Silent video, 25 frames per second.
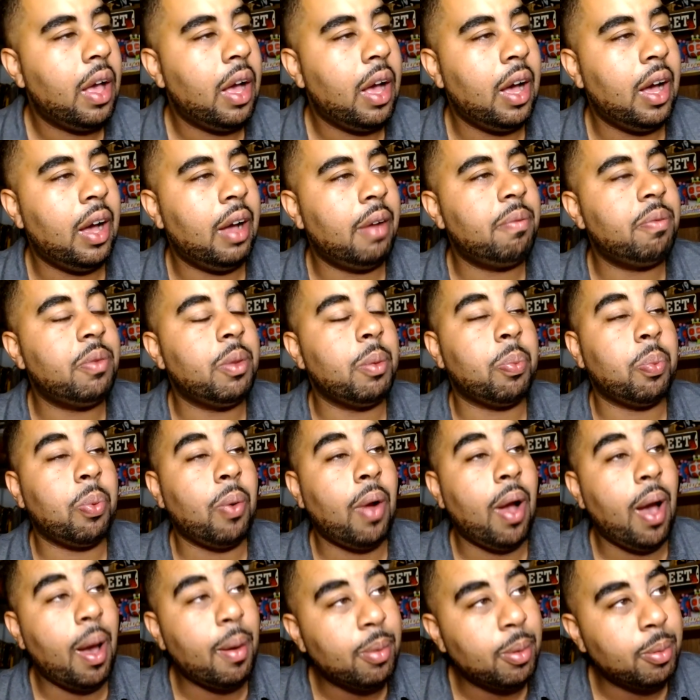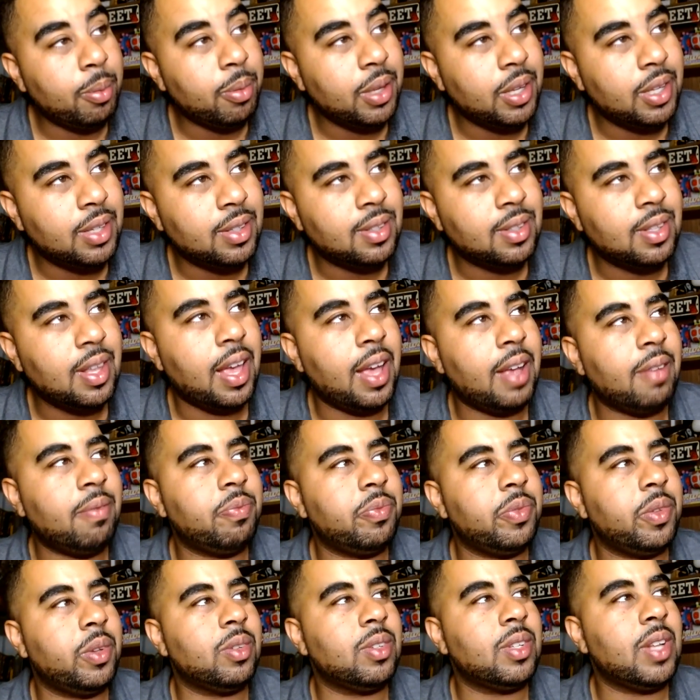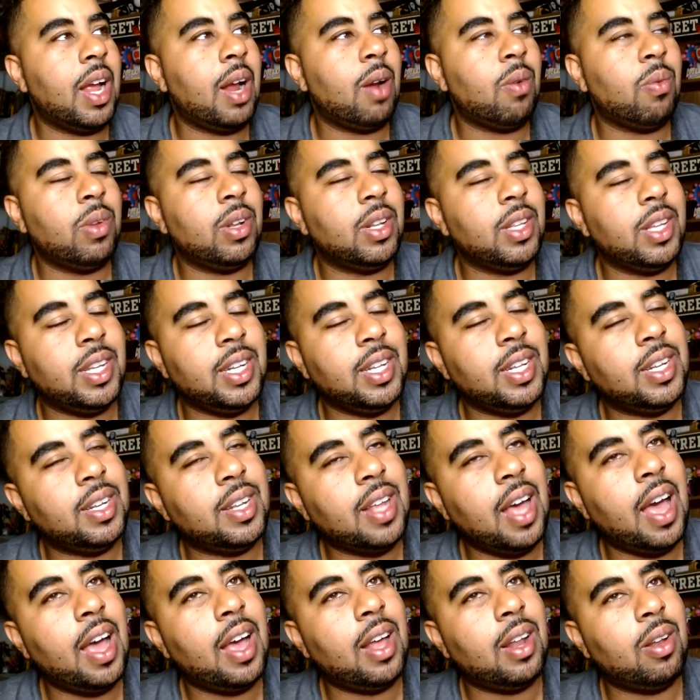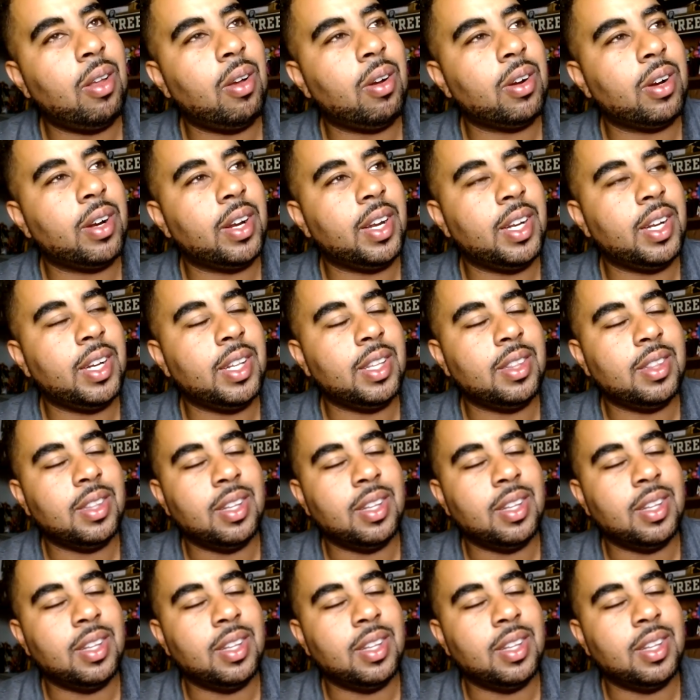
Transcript: The problem is that there's not really any dialogue or any.